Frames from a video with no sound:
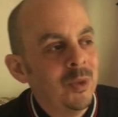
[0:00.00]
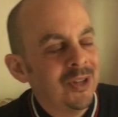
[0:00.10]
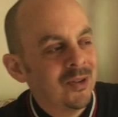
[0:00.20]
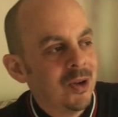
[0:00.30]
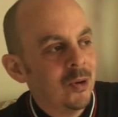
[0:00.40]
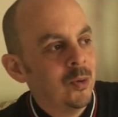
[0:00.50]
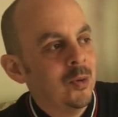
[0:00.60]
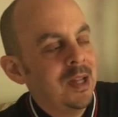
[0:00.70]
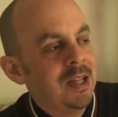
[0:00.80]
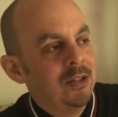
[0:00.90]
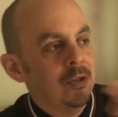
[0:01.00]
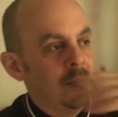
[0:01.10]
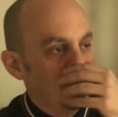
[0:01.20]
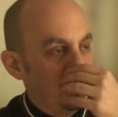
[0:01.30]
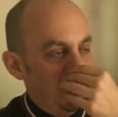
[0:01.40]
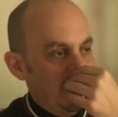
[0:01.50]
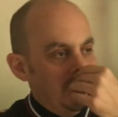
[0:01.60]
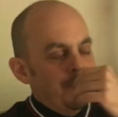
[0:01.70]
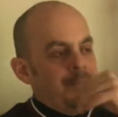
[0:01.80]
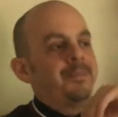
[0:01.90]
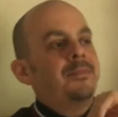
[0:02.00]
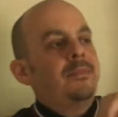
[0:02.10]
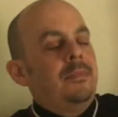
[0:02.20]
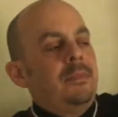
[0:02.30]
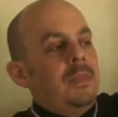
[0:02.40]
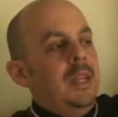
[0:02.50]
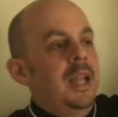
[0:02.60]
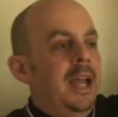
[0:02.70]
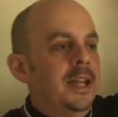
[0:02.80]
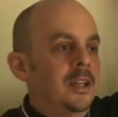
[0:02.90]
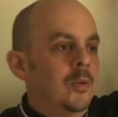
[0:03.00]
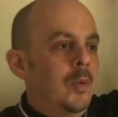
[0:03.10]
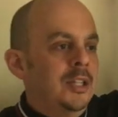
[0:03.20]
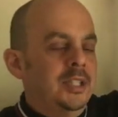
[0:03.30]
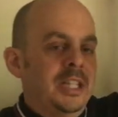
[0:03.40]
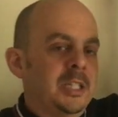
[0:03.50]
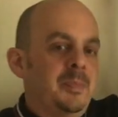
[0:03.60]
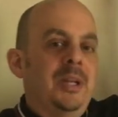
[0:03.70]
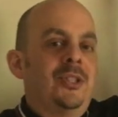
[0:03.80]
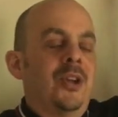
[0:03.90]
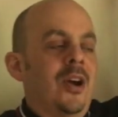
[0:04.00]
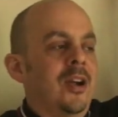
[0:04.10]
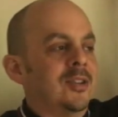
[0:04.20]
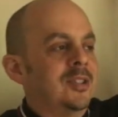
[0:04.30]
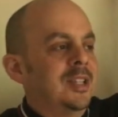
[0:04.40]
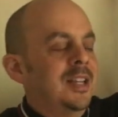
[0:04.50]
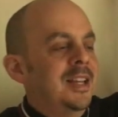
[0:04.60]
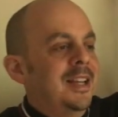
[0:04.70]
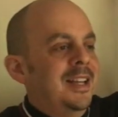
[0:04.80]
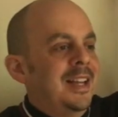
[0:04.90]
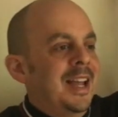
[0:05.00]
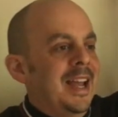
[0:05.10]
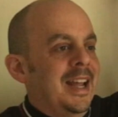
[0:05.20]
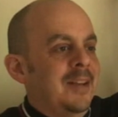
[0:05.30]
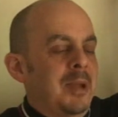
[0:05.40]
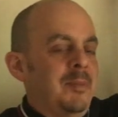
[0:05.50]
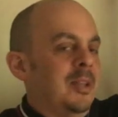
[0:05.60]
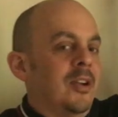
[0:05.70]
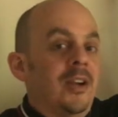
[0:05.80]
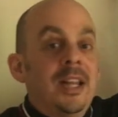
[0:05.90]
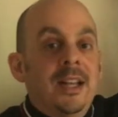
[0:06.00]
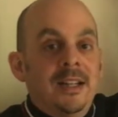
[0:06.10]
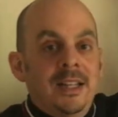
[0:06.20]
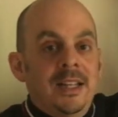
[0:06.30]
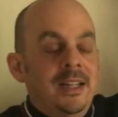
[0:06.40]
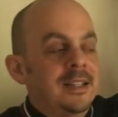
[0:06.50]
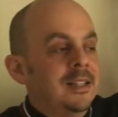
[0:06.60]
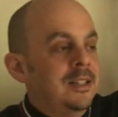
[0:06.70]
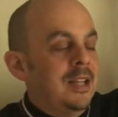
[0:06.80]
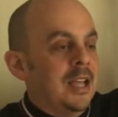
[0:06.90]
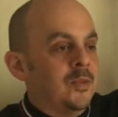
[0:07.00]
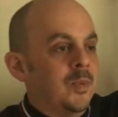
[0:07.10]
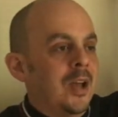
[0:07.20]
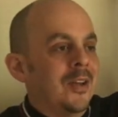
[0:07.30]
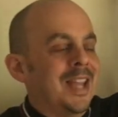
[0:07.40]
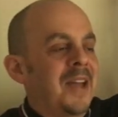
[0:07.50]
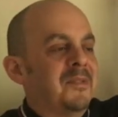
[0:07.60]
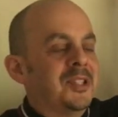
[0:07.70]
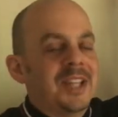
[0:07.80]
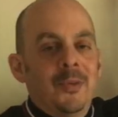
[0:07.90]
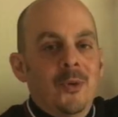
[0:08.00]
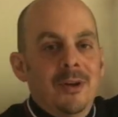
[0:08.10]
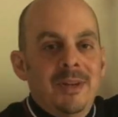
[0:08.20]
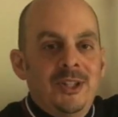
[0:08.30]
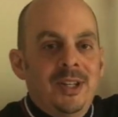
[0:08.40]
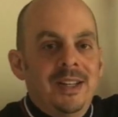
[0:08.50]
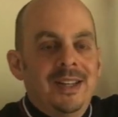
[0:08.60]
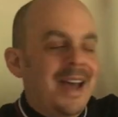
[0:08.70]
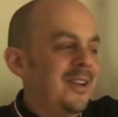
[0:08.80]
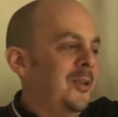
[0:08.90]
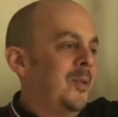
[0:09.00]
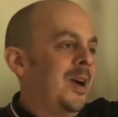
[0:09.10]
when you go to a movie and you're watching these big stars and maybe they're in Italy as well and they have to say the word Michigan. I don't know